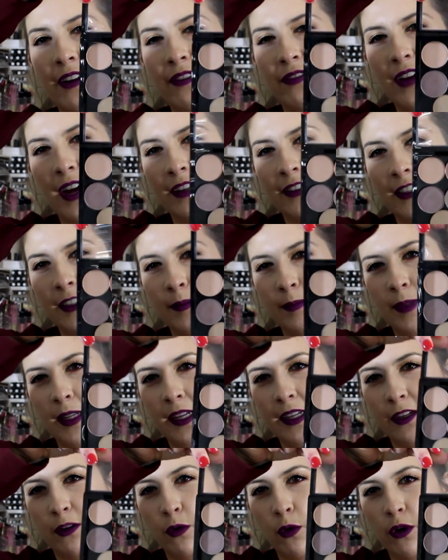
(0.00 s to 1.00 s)
of got them
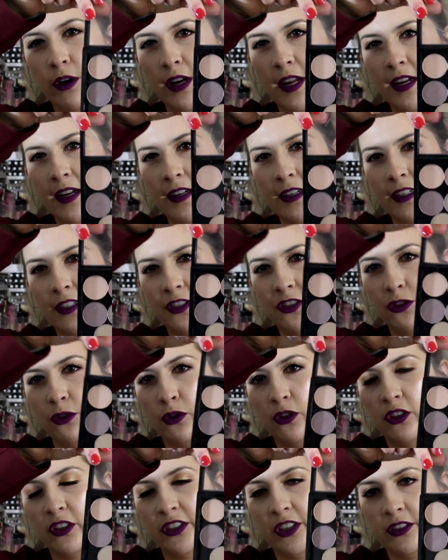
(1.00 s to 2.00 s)
like coordinated into
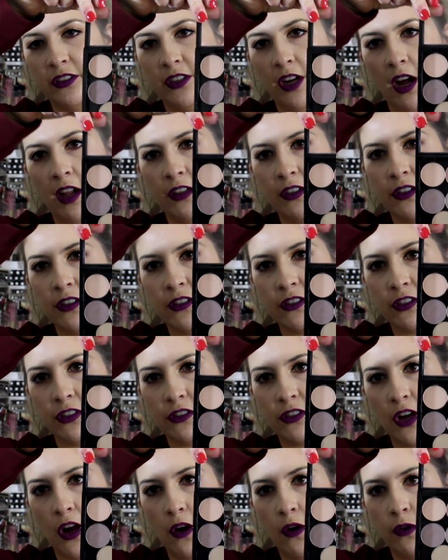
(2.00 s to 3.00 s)
colors or
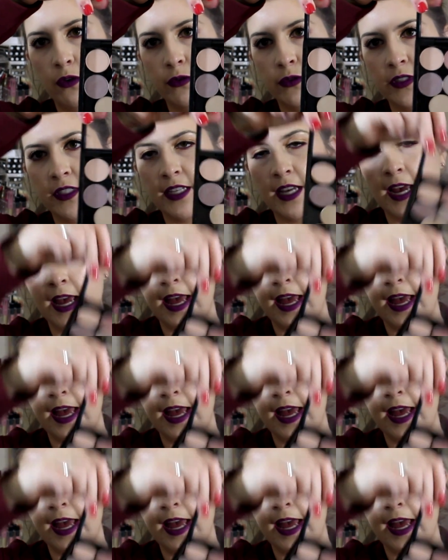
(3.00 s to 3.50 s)
tones.